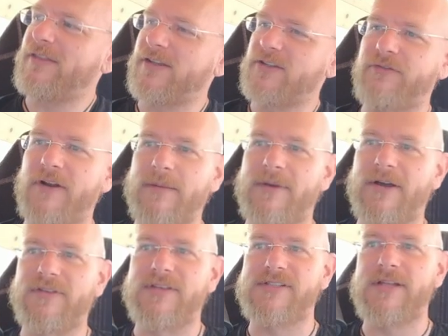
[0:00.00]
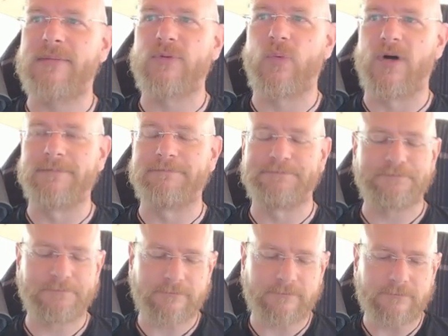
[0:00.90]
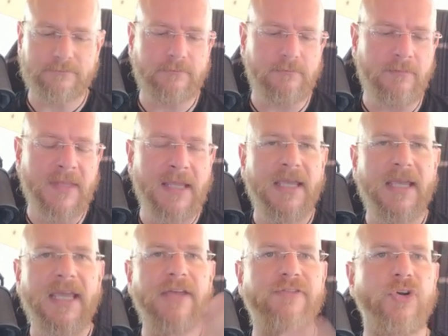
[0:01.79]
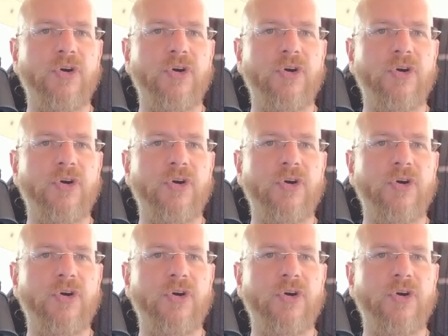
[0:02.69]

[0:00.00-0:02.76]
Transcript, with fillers: I think's funny about this. Number one, if